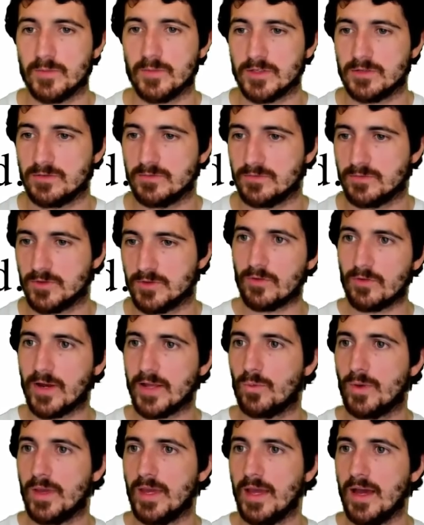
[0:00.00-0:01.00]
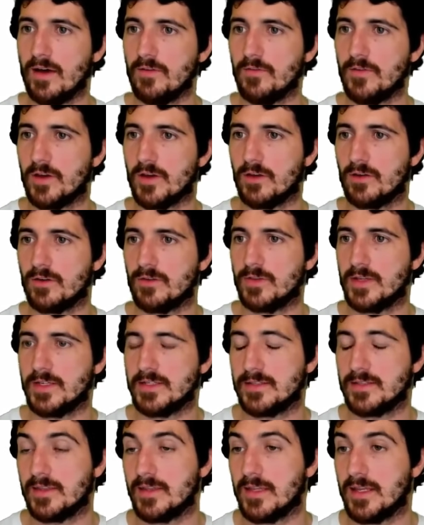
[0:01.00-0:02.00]
of the image. Oh. So we have here
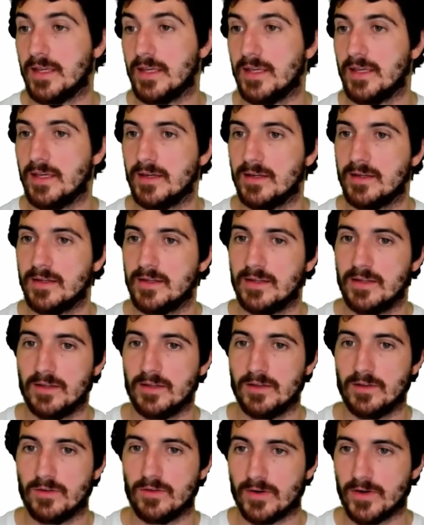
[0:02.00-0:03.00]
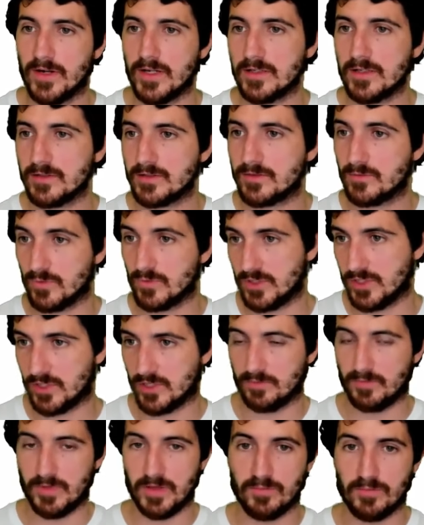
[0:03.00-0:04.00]
these three URLs which
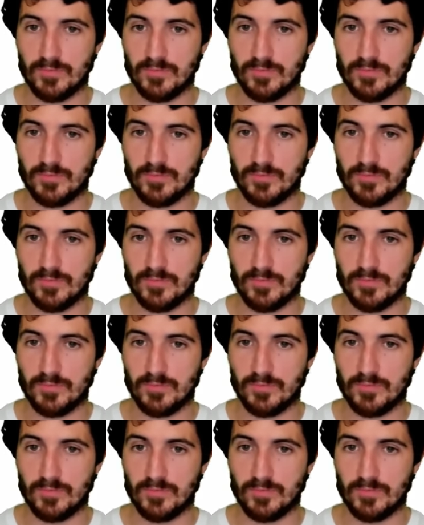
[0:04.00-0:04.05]
are